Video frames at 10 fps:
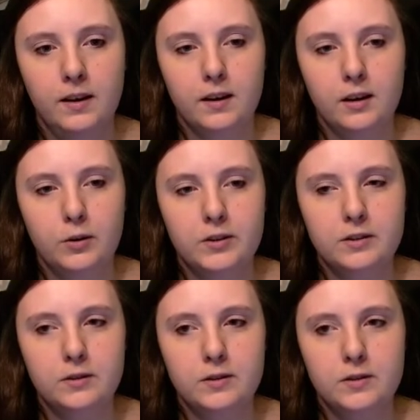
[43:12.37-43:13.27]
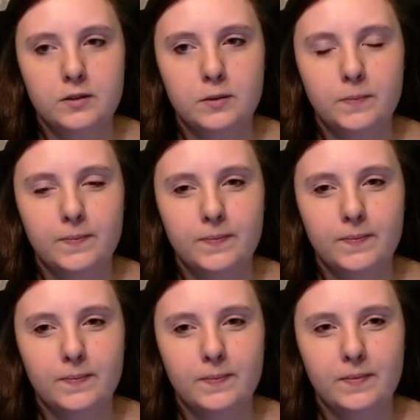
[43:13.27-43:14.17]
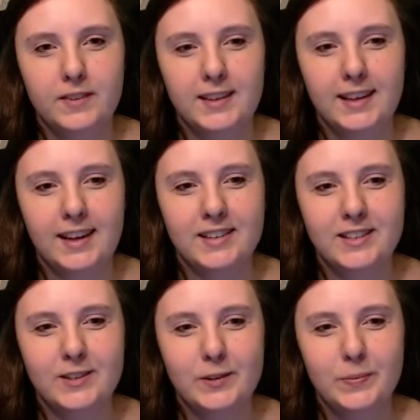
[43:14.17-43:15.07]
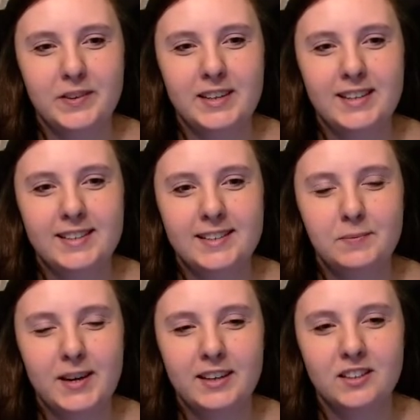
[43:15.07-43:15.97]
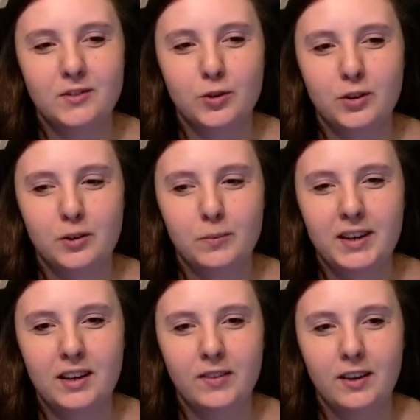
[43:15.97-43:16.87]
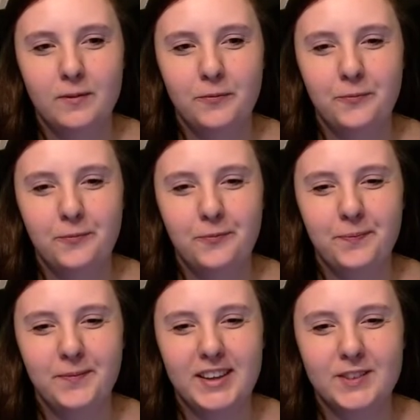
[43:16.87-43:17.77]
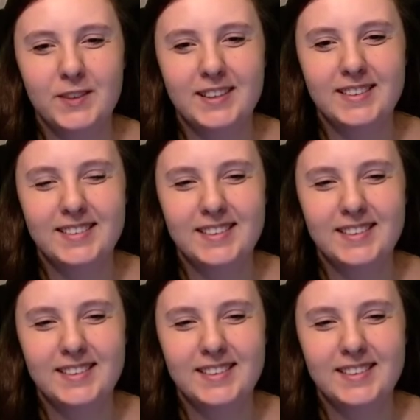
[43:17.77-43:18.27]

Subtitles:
Chloe is going to take care to praise Max for behaving as well.